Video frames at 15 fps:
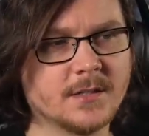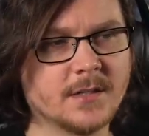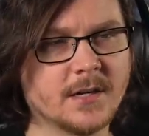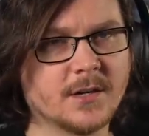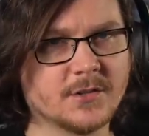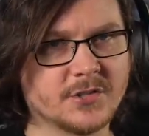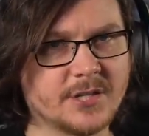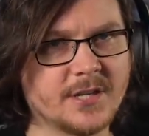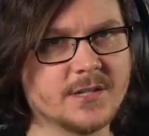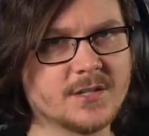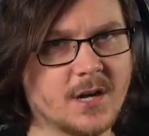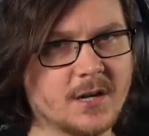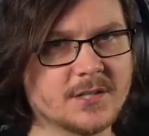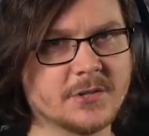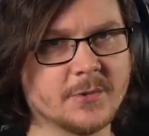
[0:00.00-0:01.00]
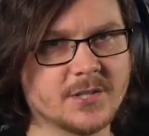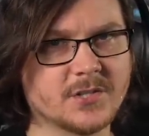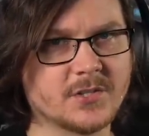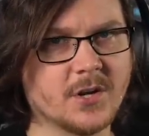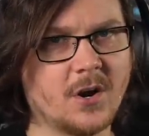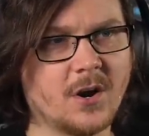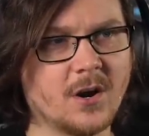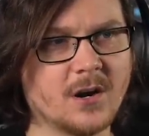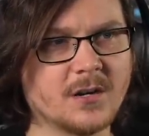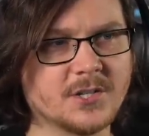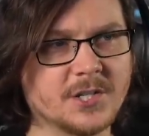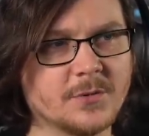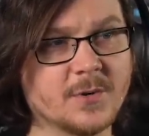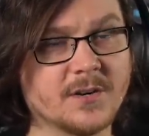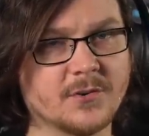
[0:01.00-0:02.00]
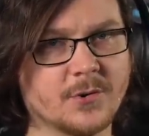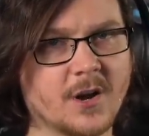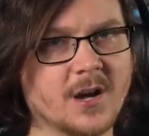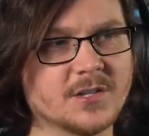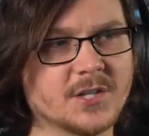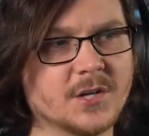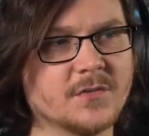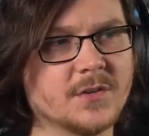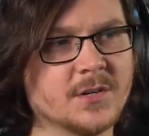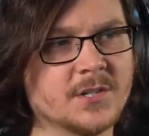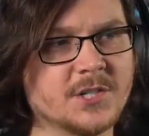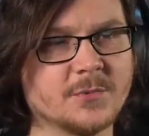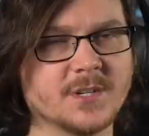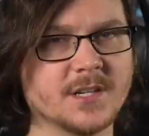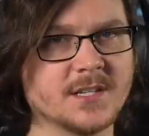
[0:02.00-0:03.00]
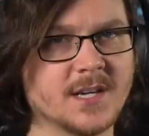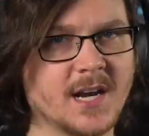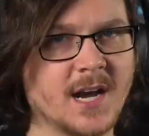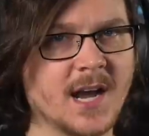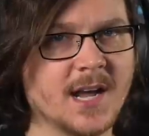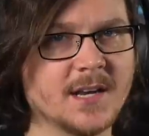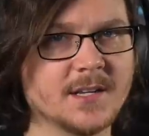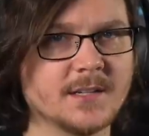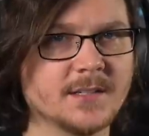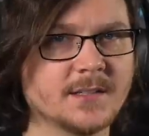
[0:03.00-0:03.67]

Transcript: Because she's also a star. She would have crossed over and she would have died.